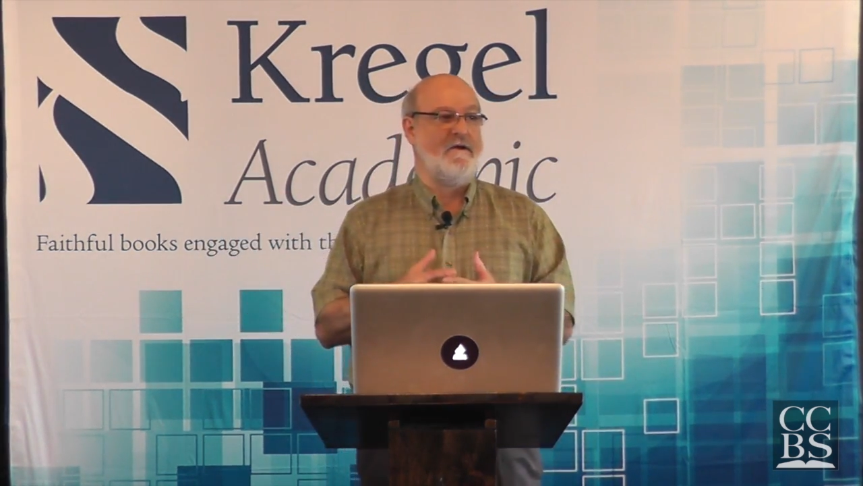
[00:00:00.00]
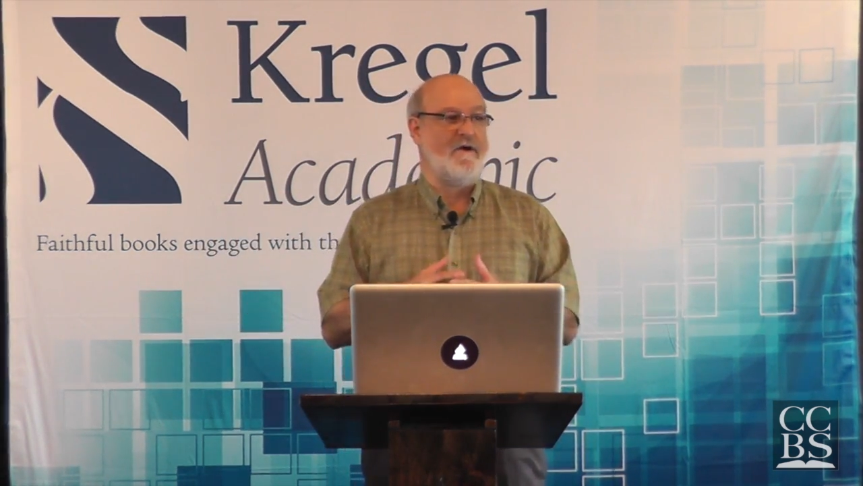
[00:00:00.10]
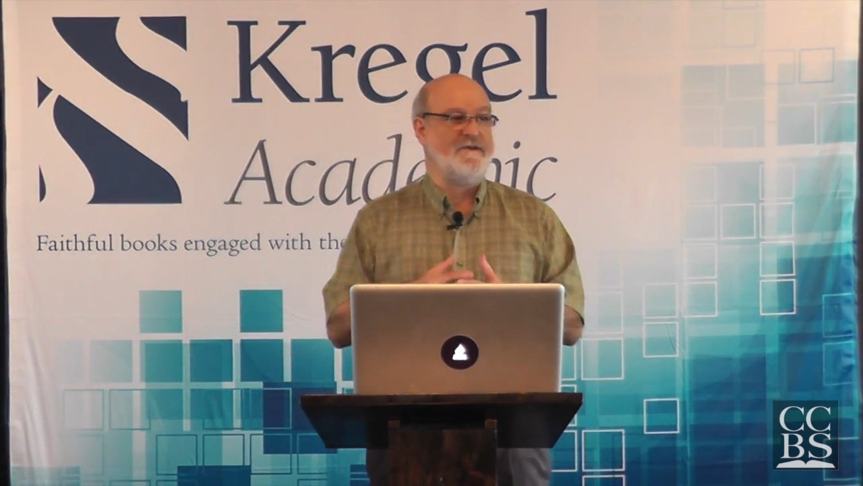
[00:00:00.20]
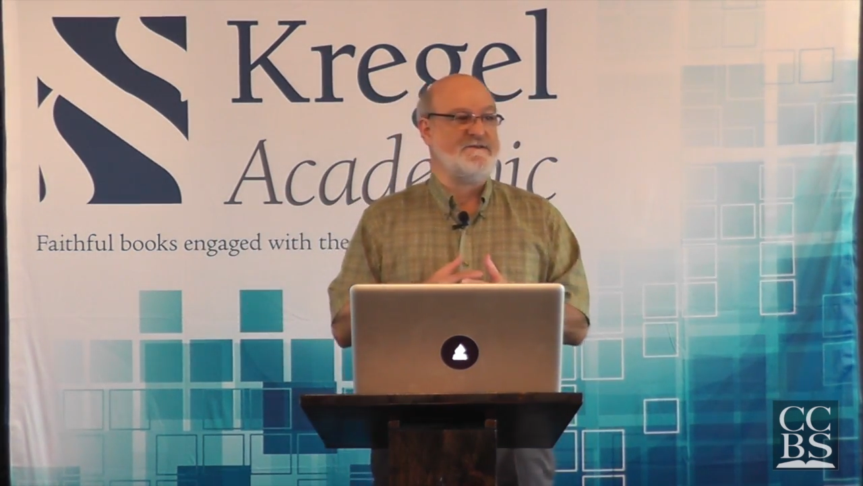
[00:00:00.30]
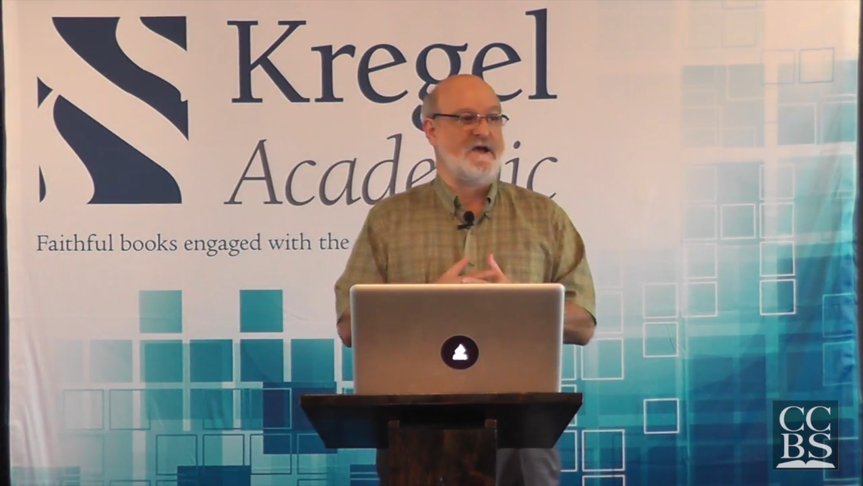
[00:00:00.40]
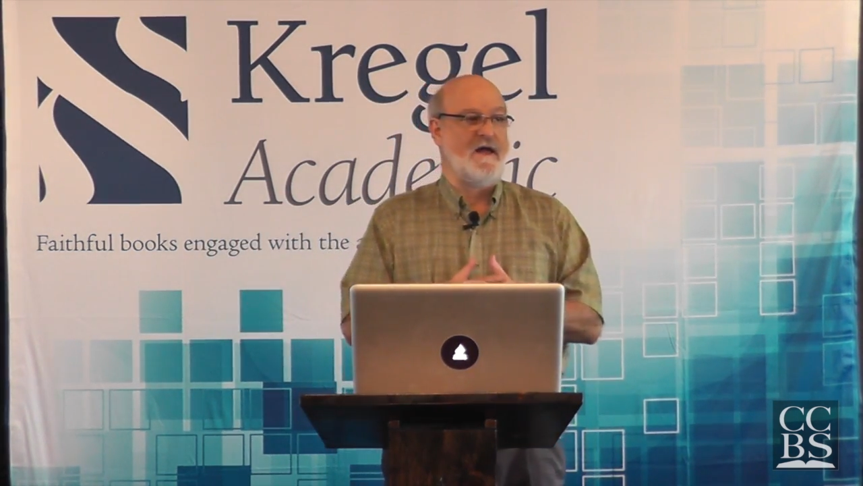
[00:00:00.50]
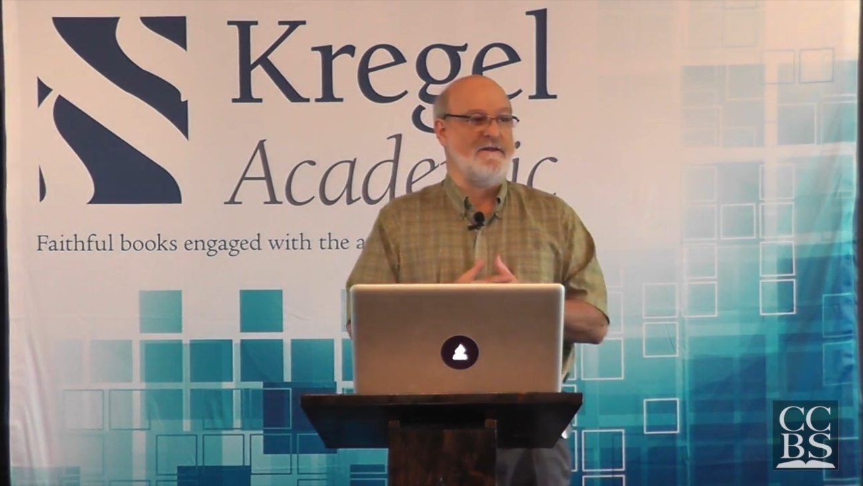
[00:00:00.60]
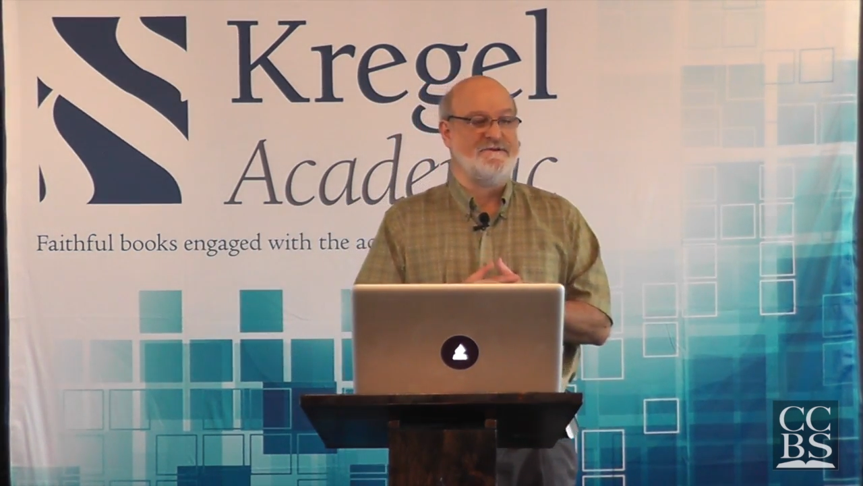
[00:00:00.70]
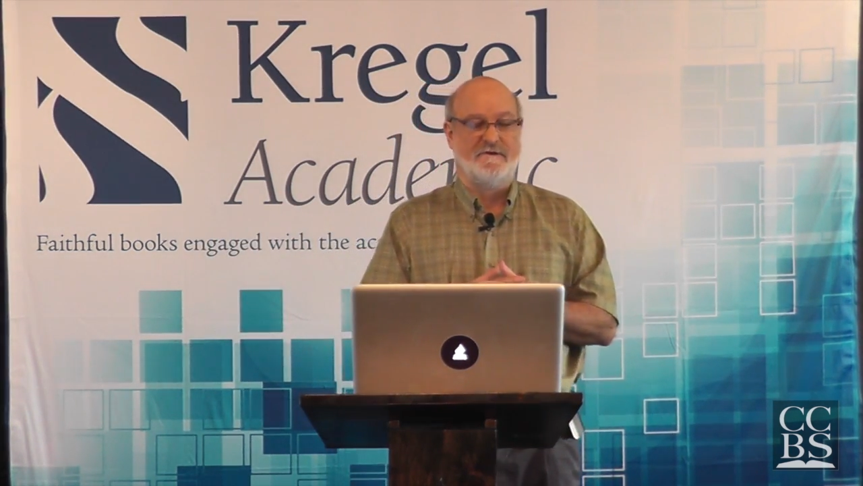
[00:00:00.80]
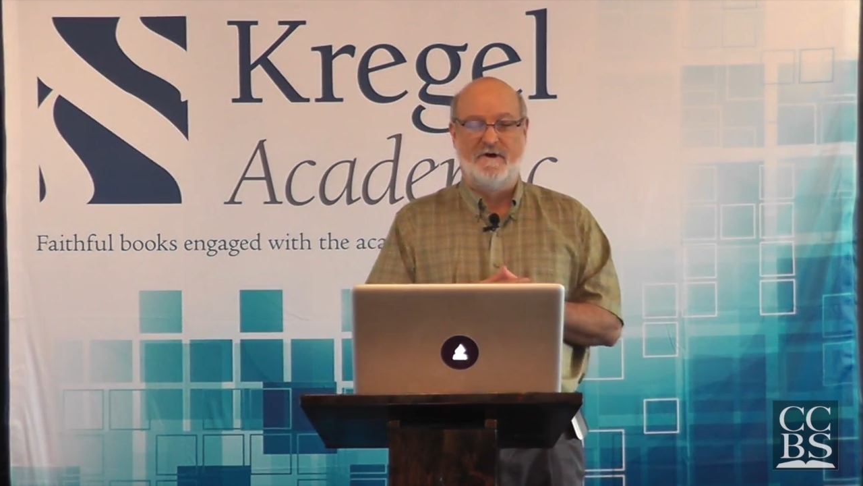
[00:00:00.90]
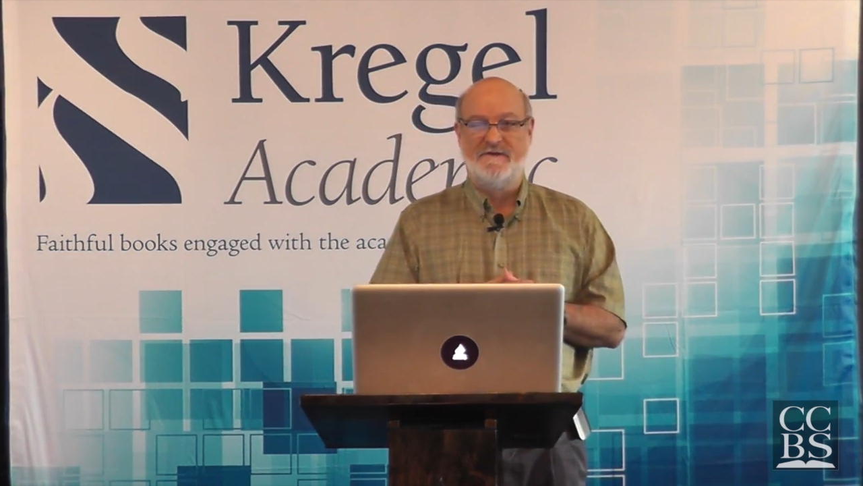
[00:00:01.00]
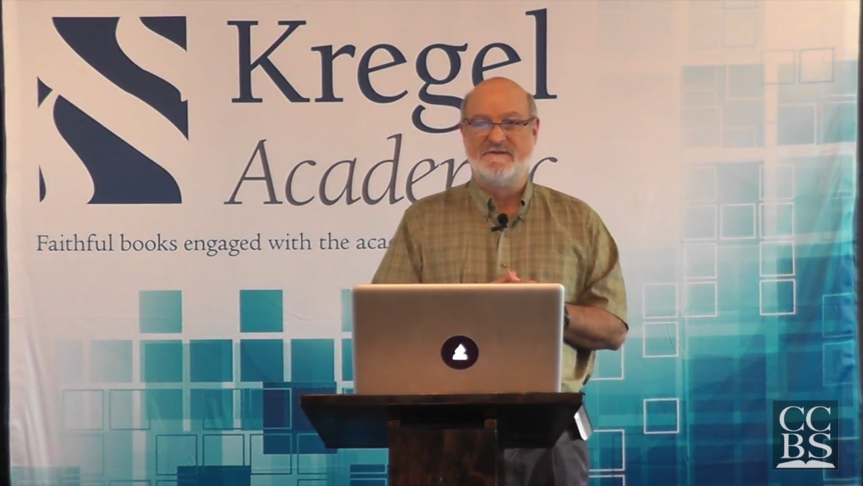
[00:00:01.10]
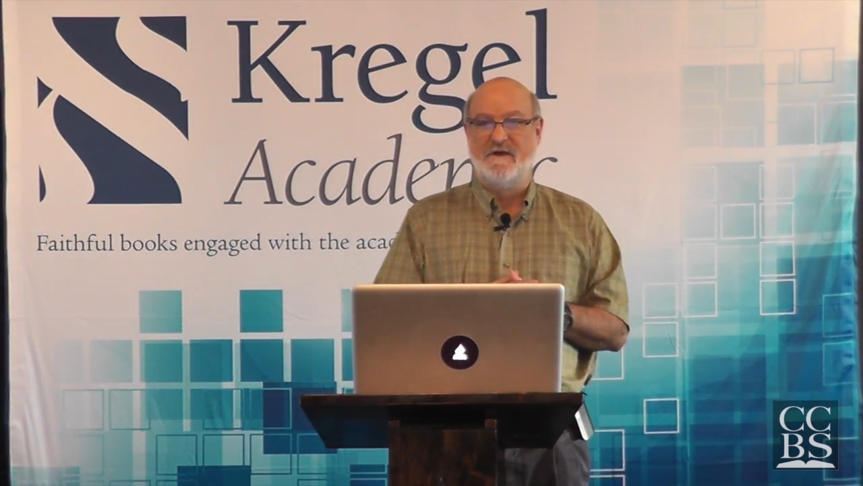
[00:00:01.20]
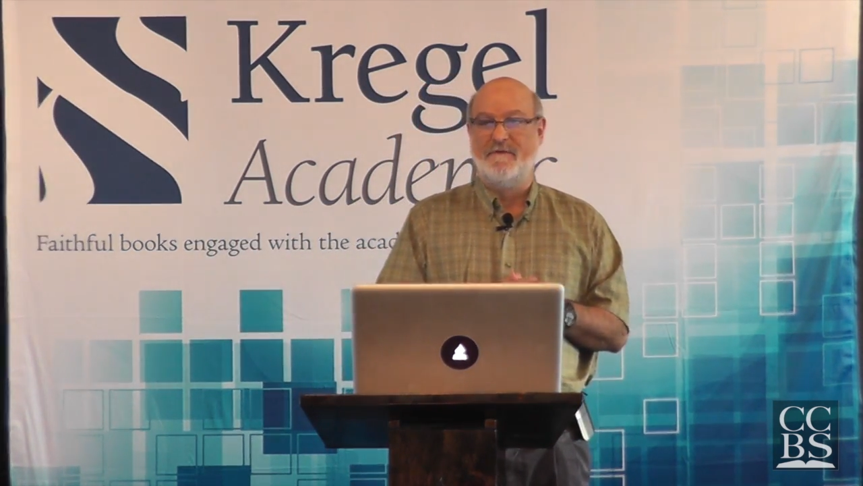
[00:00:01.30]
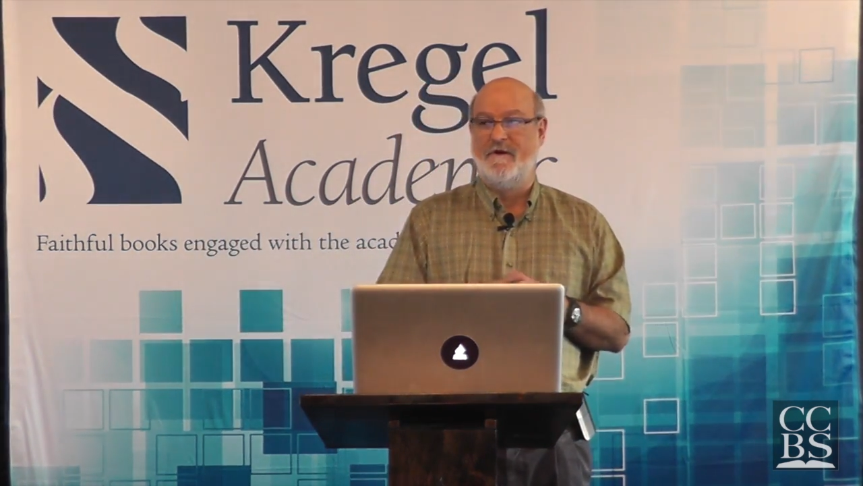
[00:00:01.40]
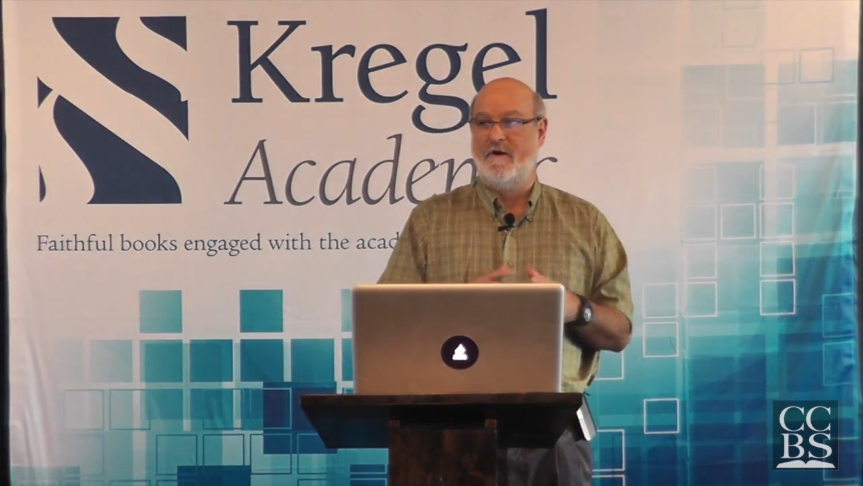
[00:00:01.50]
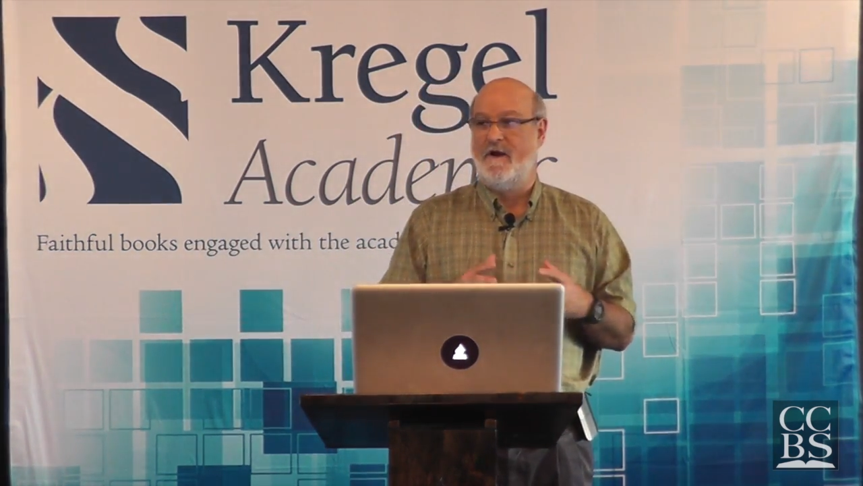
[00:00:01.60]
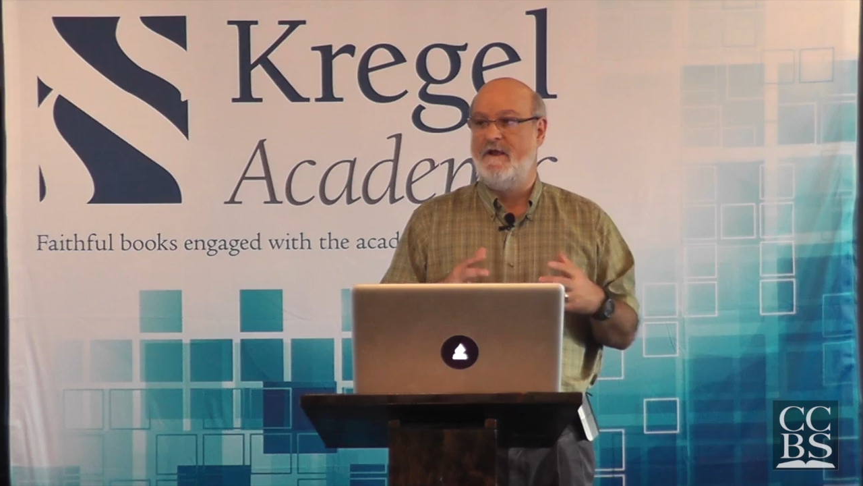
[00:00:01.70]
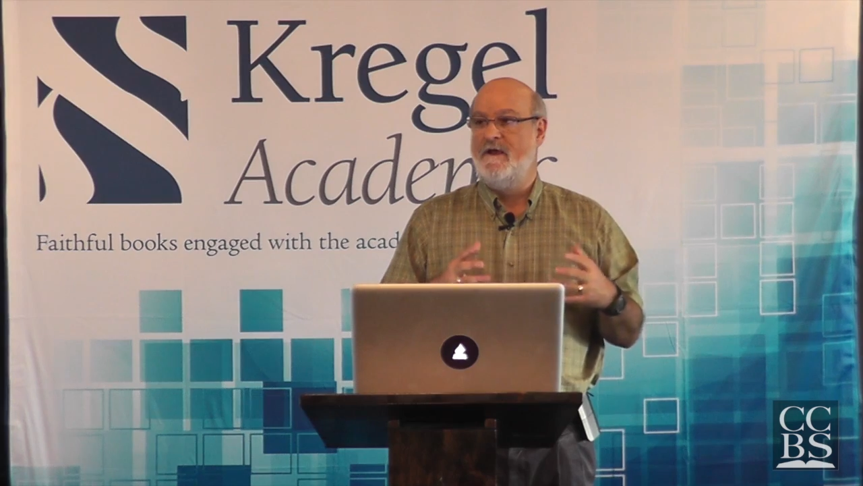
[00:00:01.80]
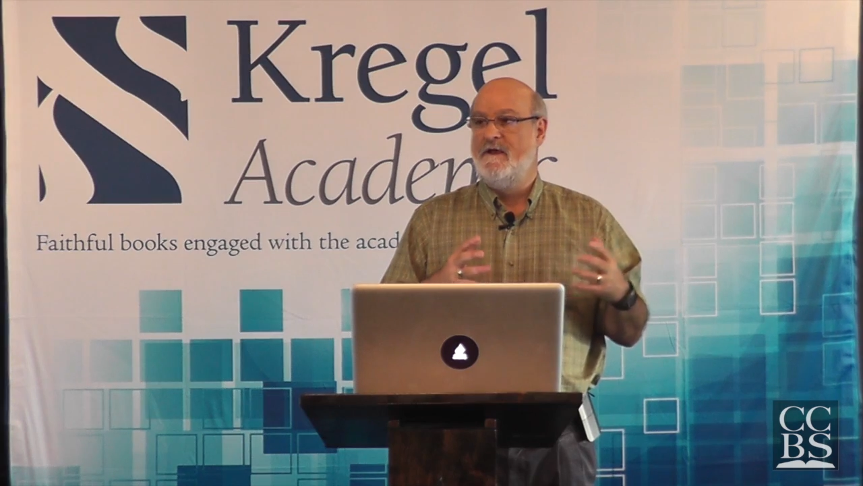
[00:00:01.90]
at Grace College and Grace
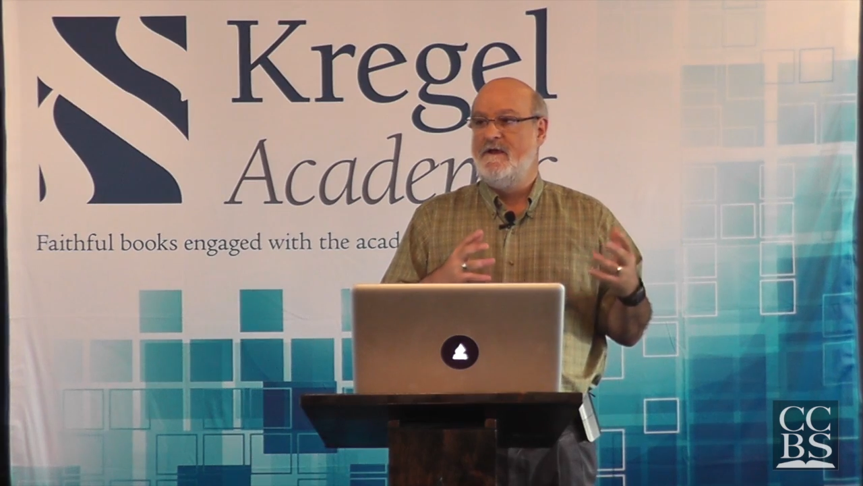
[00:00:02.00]
Seminary,